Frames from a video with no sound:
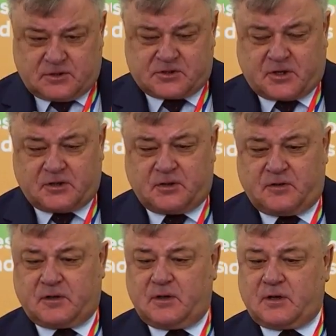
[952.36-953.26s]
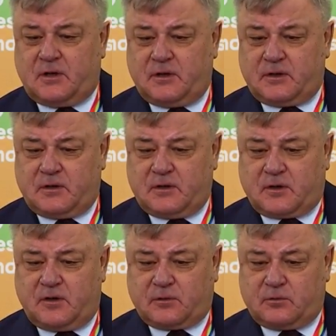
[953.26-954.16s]
thing of the near future.
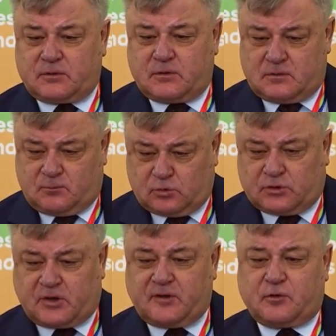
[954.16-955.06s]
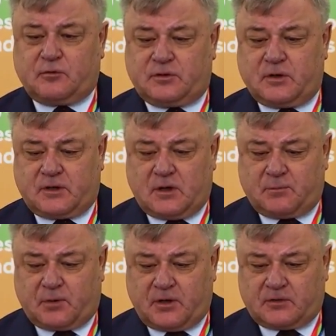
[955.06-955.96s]
Our
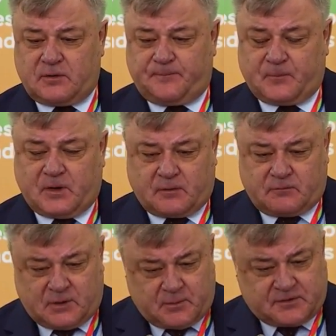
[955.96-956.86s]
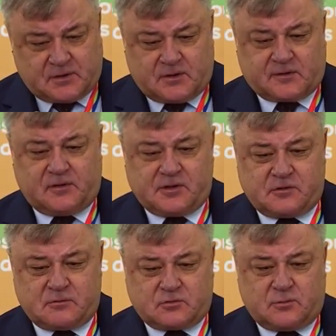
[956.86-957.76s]
colleagues in
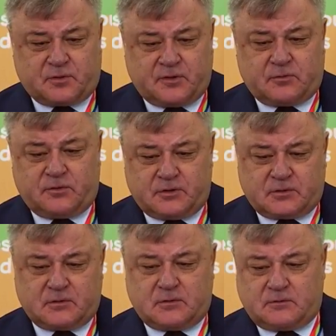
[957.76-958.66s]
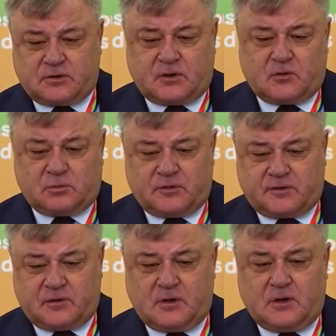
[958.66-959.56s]
China have
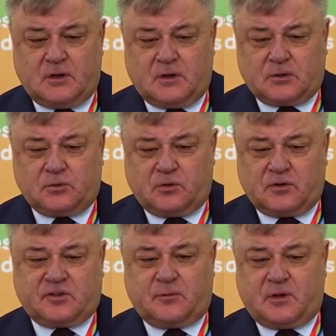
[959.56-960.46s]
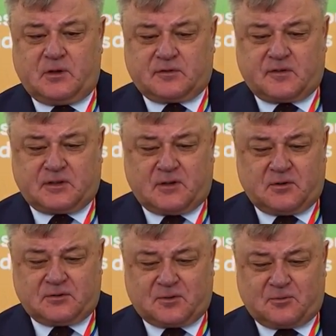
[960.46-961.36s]
reached the speed of 600 kilometers,
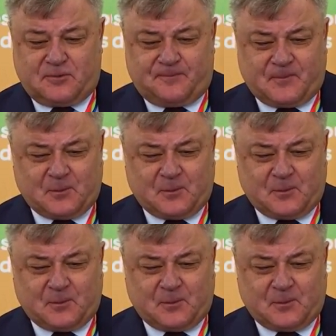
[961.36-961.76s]
and so